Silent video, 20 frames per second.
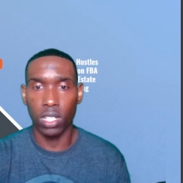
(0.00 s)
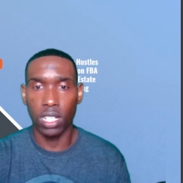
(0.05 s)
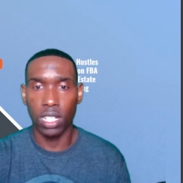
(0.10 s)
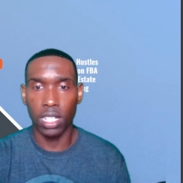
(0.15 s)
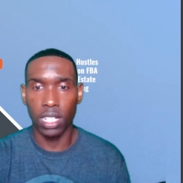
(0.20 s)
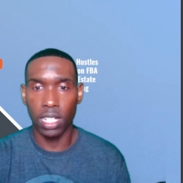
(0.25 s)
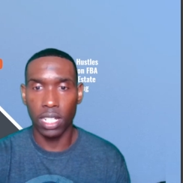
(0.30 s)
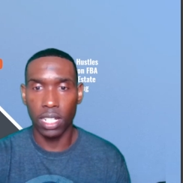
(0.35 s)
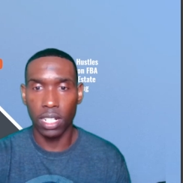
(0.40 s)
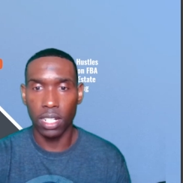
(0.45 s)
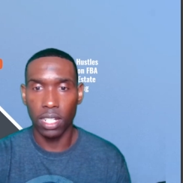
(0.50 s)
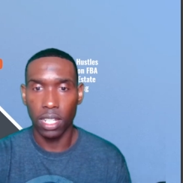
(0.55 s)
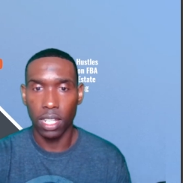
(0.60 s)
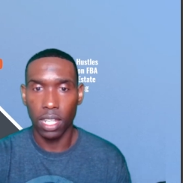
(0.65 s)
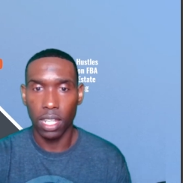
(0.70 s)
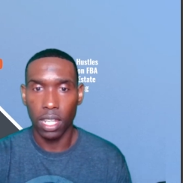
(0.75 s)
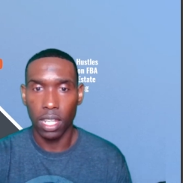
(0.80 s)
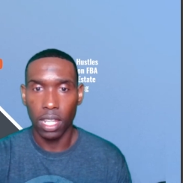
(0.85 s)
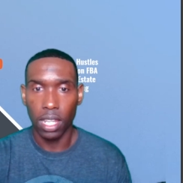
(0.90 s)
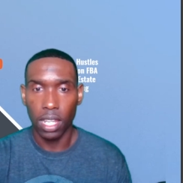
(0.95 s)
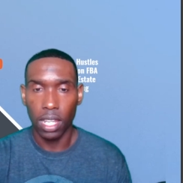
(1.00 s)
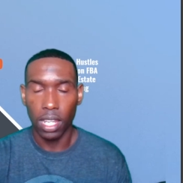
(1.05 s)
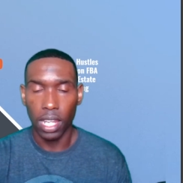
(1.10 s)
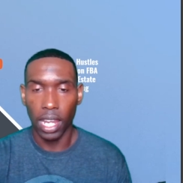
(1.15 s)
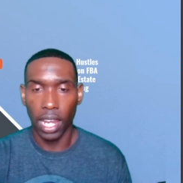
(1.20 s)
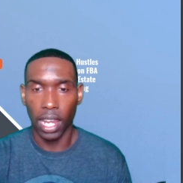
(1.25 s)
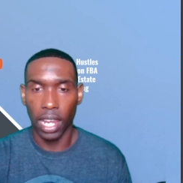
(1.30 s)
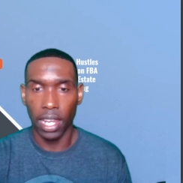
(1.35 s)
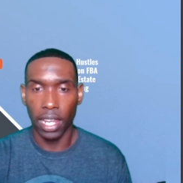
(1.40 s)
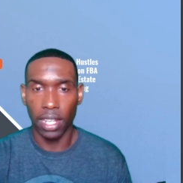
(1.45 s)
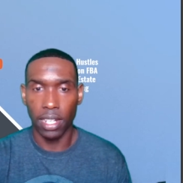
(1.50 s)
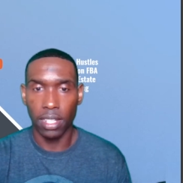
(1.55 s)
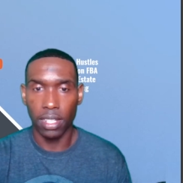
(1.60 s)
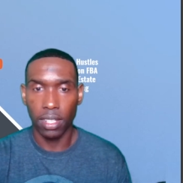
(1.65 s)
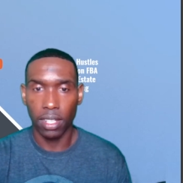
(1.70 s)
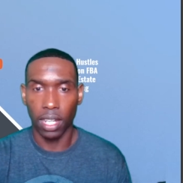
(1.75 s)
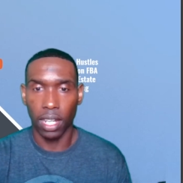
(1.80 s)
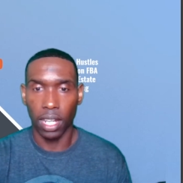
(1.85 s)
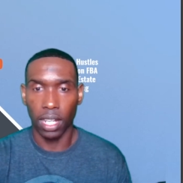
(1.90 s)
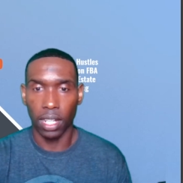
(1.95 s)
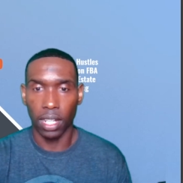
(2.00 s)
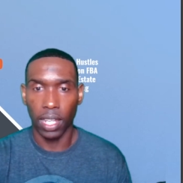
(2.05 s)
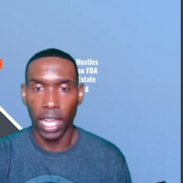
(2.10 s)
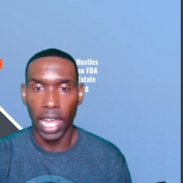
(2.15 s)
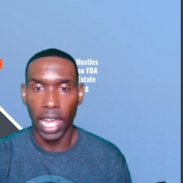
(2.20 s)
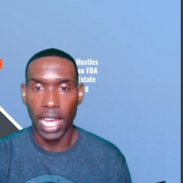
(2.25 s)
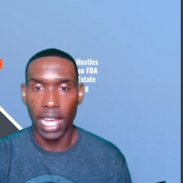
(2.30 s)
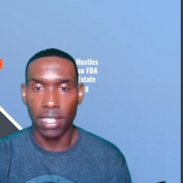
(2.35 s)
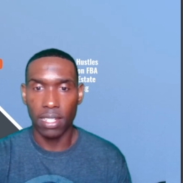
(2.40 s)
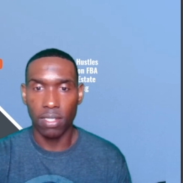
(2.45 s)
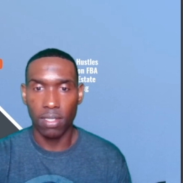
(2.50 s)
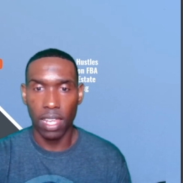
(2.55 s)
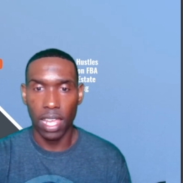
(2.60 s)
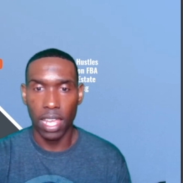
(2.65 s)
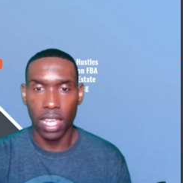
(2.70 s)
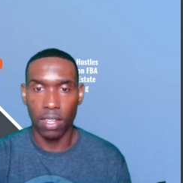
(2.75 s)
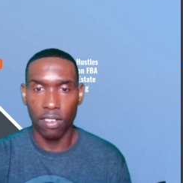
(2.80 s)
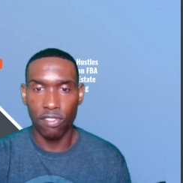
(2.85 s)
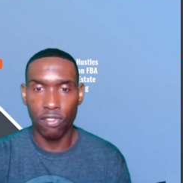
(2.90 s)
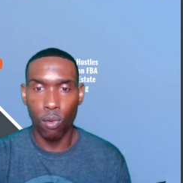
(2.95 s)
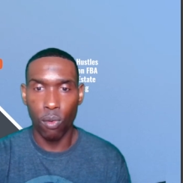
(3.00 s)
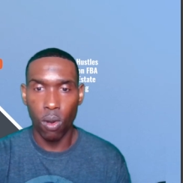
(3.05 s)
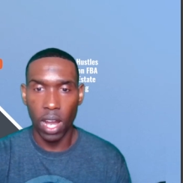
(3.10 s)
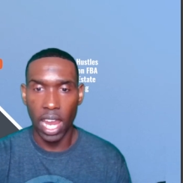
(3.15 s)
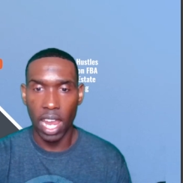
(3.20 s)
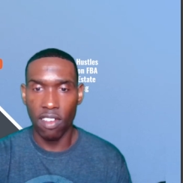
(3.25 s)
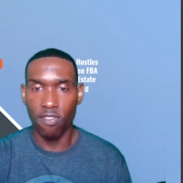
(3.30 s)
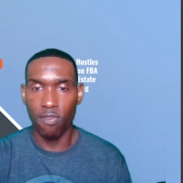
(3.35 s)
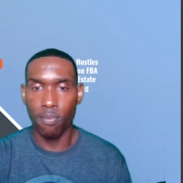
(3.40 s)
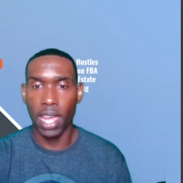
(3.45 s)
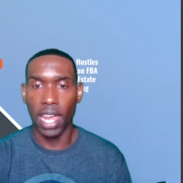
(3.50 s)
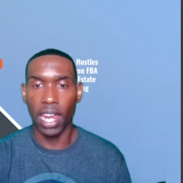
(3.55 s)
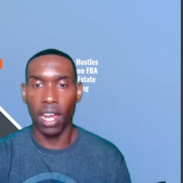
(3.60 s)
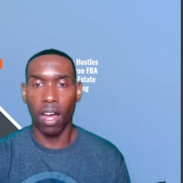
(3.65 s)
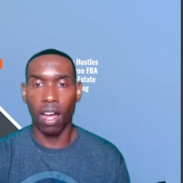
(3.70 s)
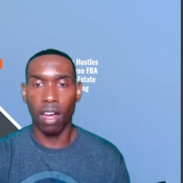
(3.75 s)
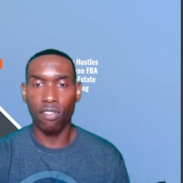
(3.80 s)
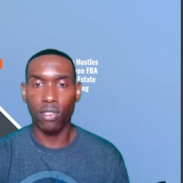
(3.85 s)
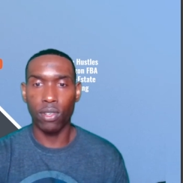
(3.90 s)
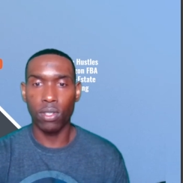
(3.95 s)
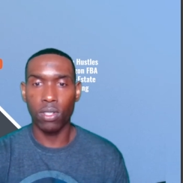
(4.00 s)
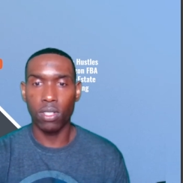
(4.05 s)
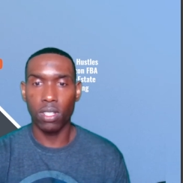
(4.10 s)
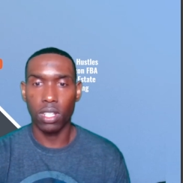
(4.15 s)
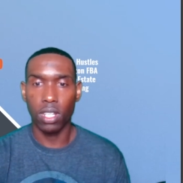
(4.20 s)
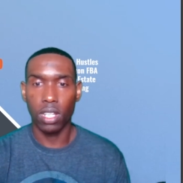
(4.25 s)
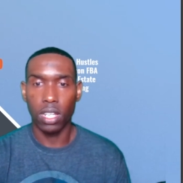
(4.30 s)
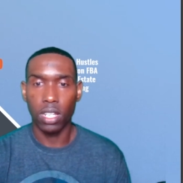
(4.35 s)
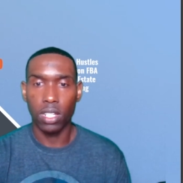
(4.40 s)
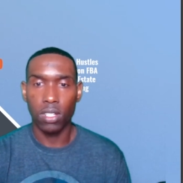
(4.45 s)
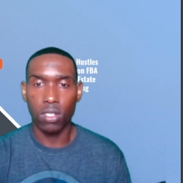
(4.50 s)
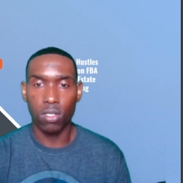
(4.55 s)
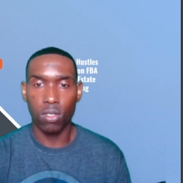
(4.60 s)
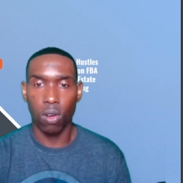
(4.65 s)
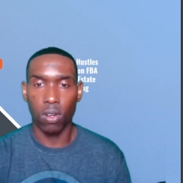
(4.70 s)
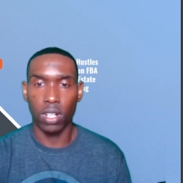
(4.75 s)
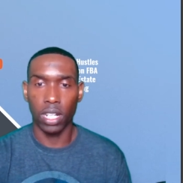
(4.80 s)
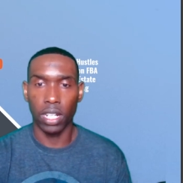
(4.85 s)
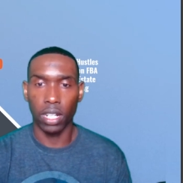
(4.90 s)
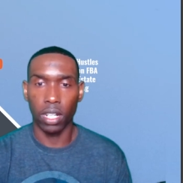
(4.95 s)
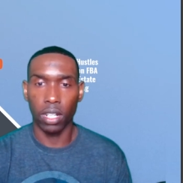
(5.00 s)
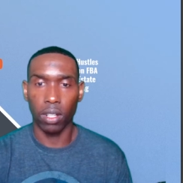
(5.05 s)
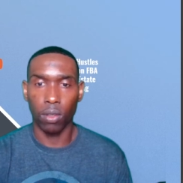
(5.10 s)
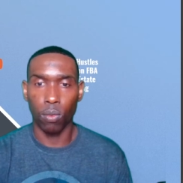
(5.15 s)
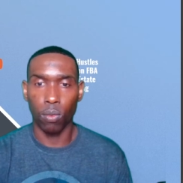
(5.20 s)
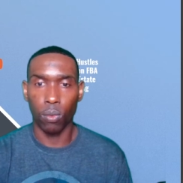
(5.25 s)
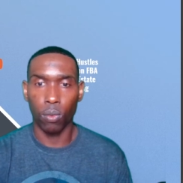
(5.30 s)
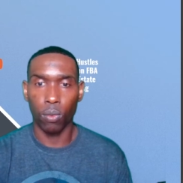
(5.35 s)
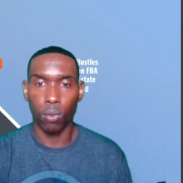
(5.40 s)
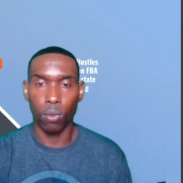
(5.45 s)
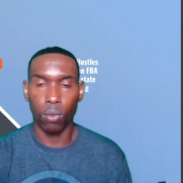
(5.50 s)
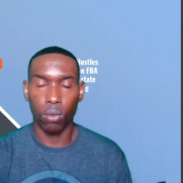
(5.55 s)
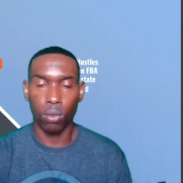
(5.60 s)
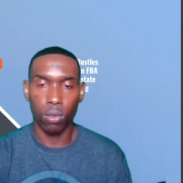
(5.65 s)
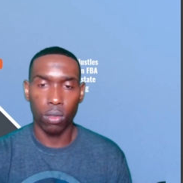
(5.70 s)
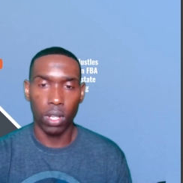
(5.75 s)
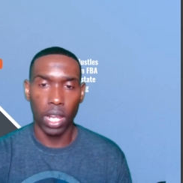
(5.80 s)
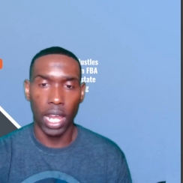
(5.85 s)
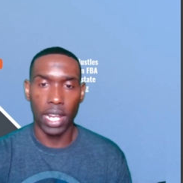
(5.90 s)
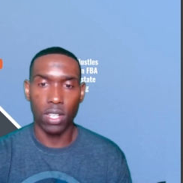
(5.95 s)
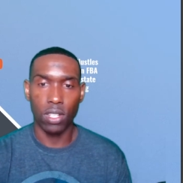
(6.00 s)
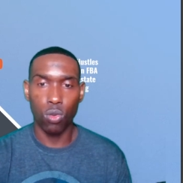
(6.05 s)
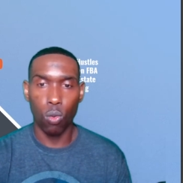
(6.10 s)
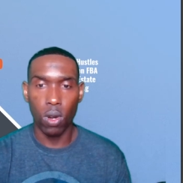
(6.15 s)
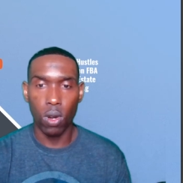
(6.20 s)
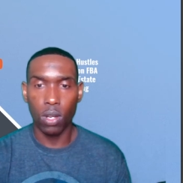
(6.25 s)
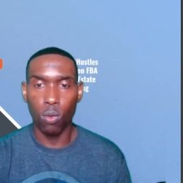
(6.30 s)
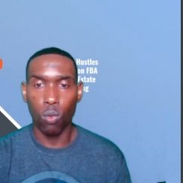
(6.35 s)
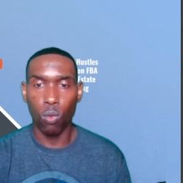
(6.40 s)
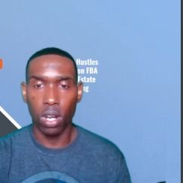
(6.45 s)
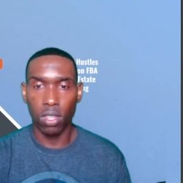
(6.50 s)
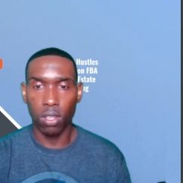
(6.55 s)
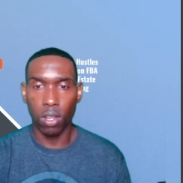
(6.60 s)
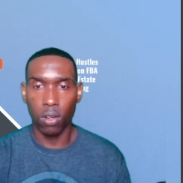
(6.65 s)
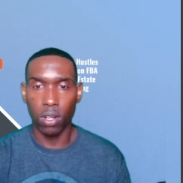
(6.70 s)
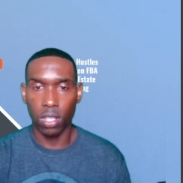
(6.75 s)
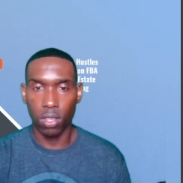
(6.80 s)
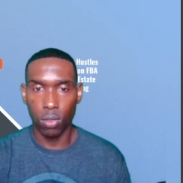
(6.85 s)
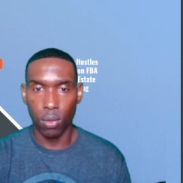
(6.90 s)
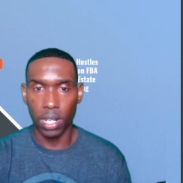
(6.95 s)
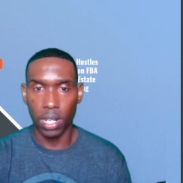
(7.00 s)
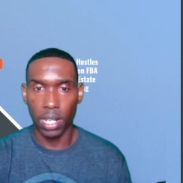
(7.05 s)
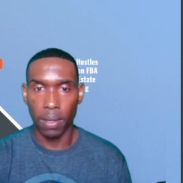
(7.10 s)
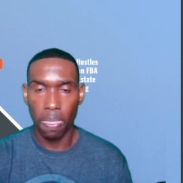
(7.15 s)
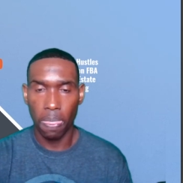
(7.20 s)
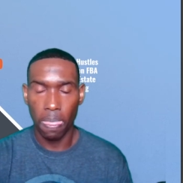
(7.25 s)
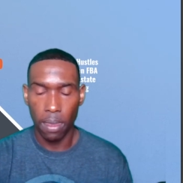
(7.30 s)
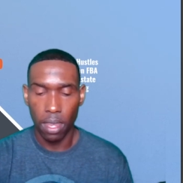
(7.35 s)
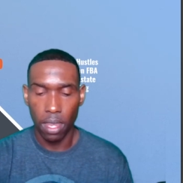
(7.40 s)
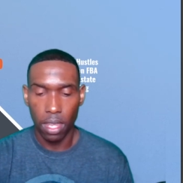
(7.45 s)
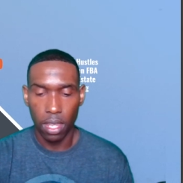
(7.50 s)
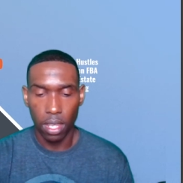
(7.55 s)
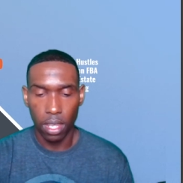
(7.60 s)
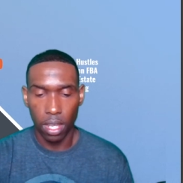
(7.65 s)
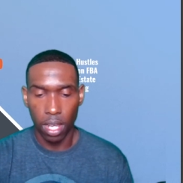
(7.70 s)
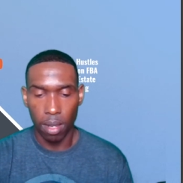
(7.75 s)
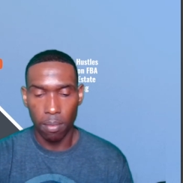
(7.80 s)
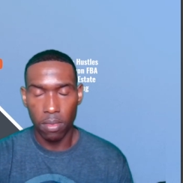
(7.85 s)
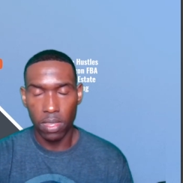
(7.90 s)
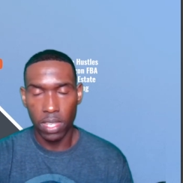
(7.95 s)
good, and has 4 FBA offers starting at $21.33.